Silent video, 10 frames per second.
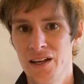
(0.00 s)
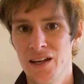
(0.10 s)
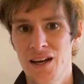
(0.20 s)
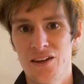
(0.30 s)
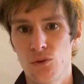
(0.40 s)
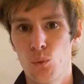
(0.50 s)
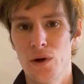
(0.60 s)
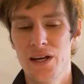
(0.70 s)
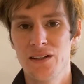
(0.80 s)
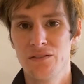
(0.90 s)
has a
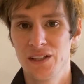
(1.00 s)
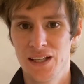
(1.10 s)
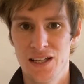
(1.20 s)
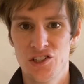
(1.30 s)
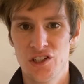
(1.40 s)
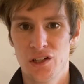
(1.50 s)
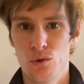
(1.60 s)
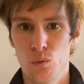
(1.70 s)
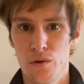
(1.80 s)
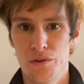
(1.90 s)
way of engaging
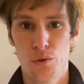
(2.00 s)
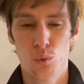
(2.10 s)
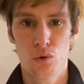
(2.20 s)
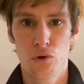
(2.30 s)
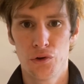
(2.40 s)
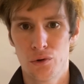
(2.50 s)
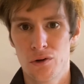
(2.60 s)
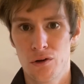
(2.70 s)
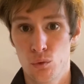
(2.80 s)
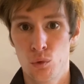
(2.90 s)
with the world or
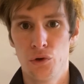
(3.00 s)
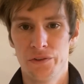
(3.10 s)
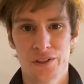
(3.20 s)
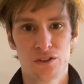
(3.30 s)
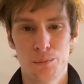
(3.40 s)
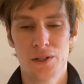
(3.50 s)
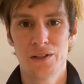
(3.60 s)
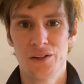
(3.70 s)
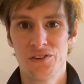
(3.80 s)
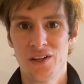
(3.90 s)
our world of
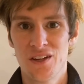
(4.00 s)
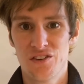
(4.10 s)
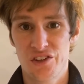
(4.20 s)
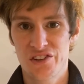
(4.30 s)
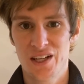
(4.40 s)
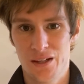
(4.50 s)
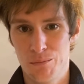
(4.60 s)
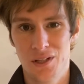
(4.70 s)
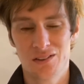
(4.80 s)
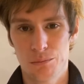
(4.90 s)
experience such that it
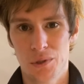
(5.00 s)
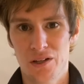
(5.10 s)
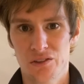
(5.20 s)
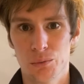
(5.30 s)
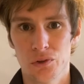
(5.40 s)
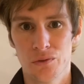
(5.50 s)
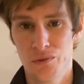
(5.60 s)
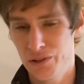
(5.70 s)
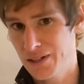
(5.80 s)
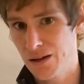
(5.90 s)
makes it possible,
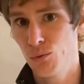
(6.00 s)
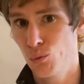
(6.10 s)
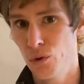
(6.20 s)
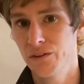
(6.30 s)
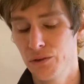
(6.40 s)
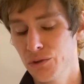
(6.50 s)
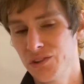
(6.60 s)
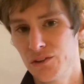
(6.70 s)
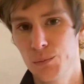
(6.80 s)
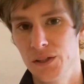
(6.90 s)
that one of those
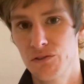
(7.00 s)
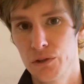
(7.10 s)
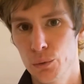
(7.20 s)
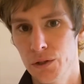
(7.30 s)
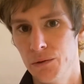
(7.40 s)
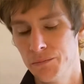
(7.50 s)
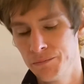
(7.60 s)
things being free will.